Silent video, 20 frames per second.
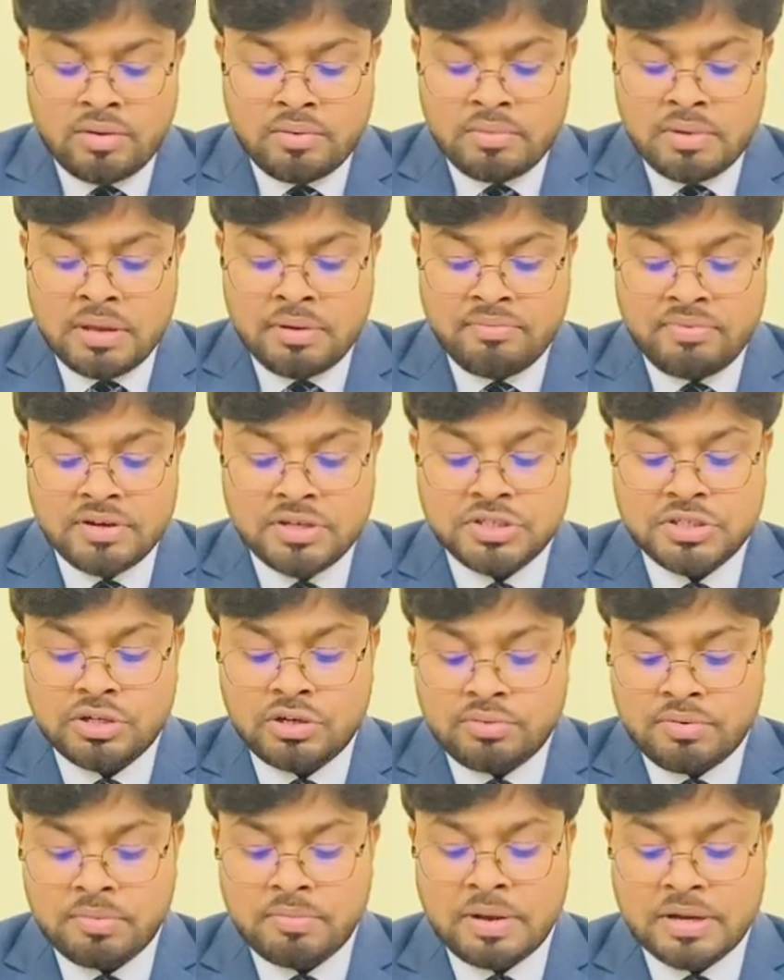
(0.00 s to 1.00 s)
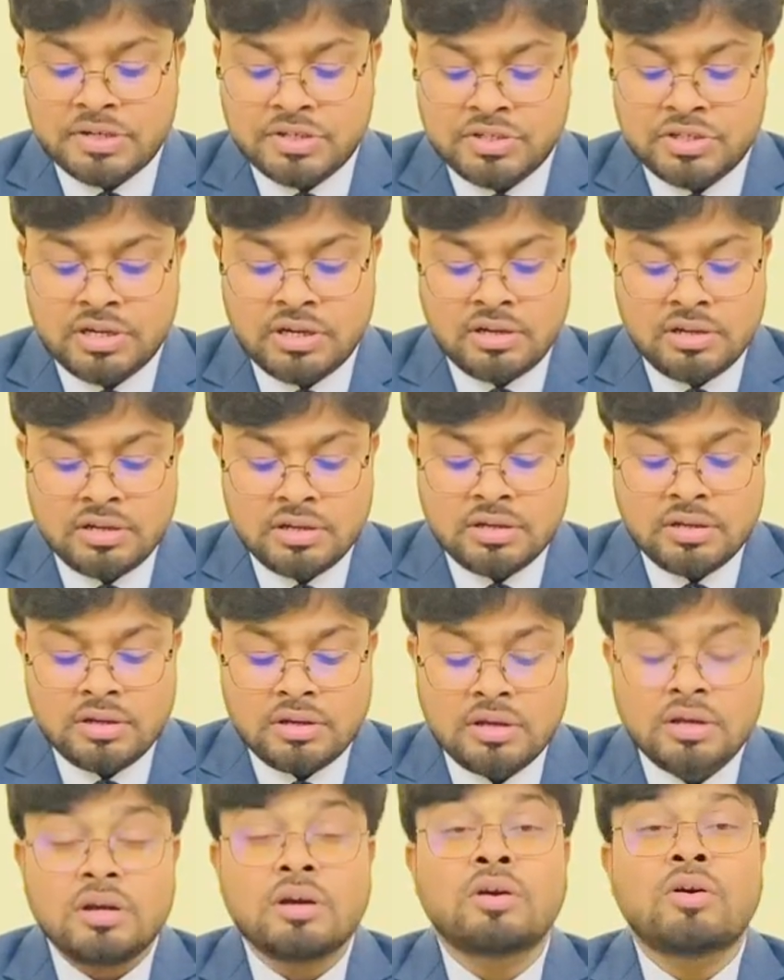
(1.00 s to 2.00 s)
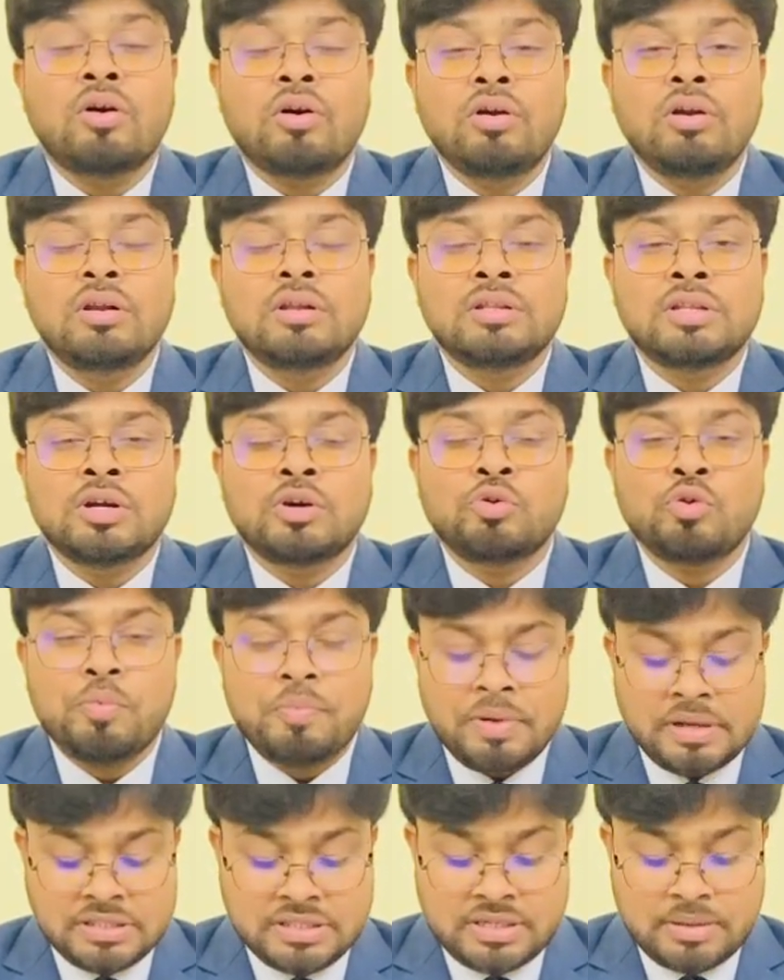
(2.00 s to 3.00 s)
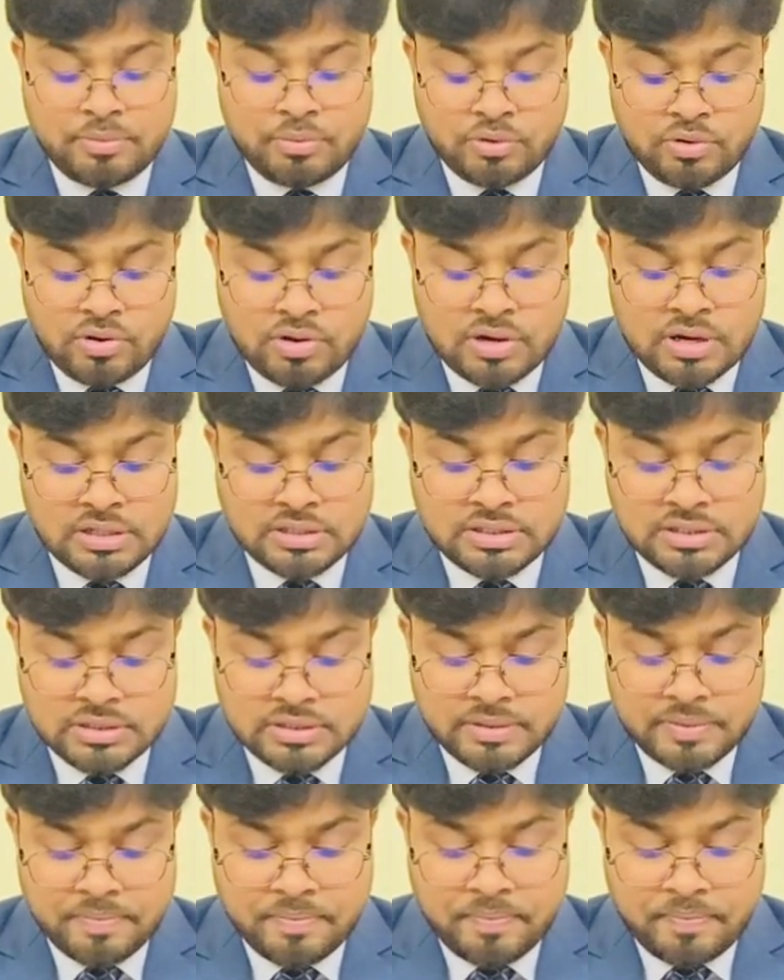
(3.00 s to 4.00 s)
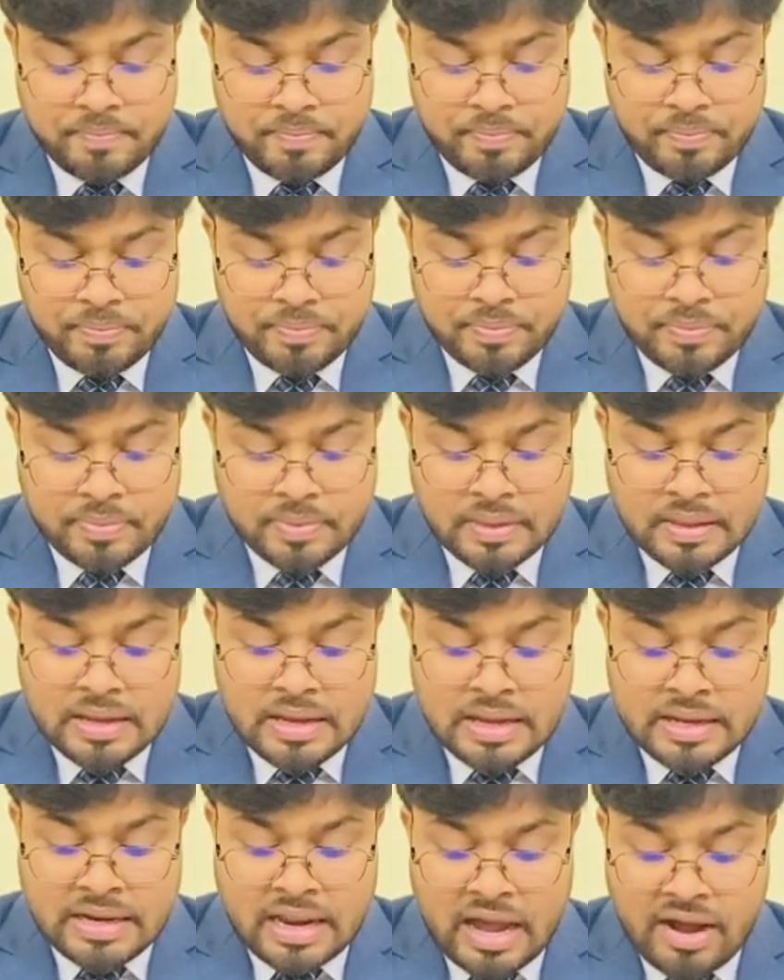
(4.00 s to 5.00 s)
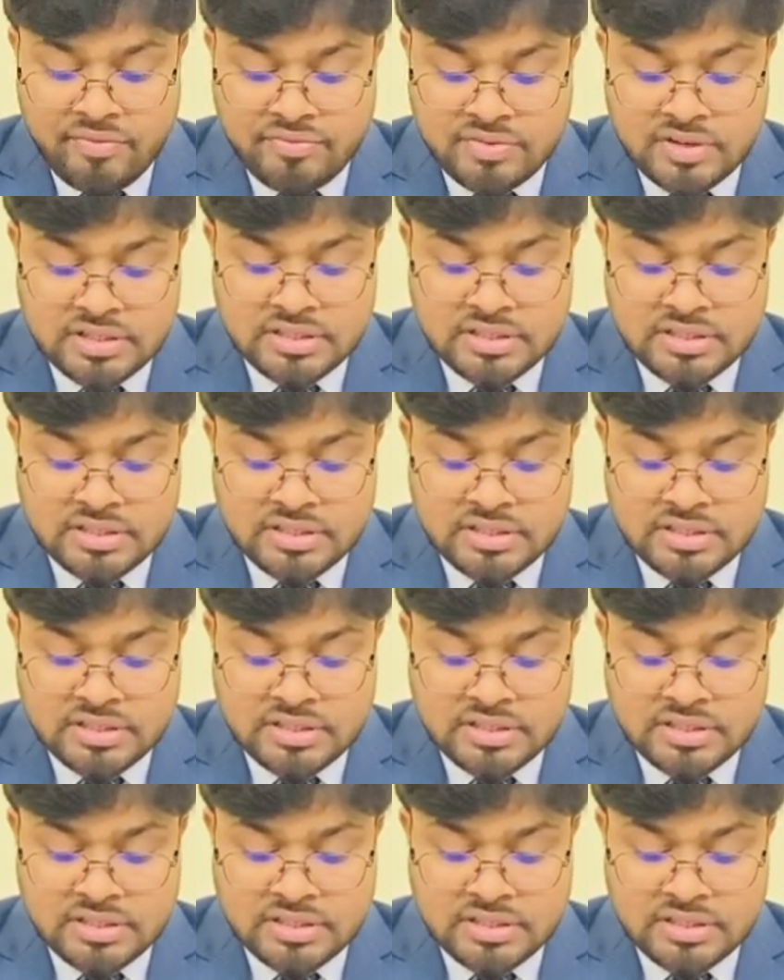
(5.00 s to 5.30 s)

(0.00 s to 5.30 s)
infection of a bacteria called the group A Streptococcus, and after